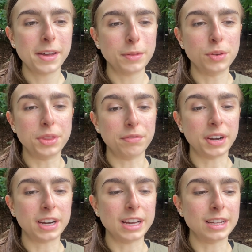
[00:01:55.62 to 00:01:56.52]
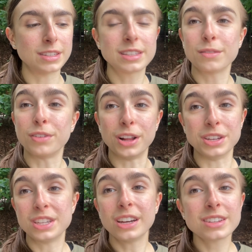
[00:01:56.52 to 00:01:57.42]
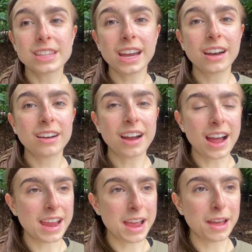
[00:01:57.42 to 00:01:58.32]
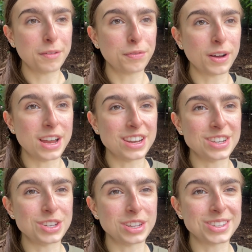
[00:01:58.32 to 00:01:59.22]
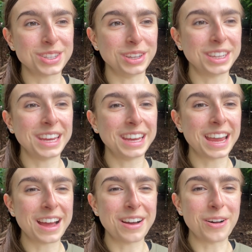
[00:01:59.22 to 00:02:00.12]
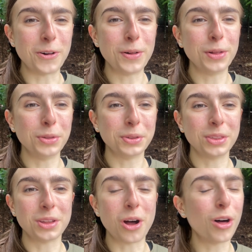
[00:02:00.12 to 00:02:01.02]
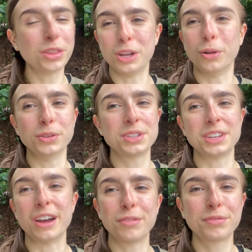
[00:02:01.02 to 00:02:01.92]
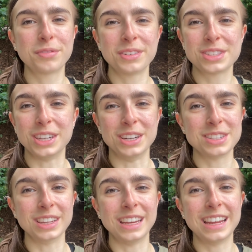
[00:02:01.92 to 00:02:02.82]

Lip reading: the various volunteers there. I had fun just looking at all the old stuff, seriously.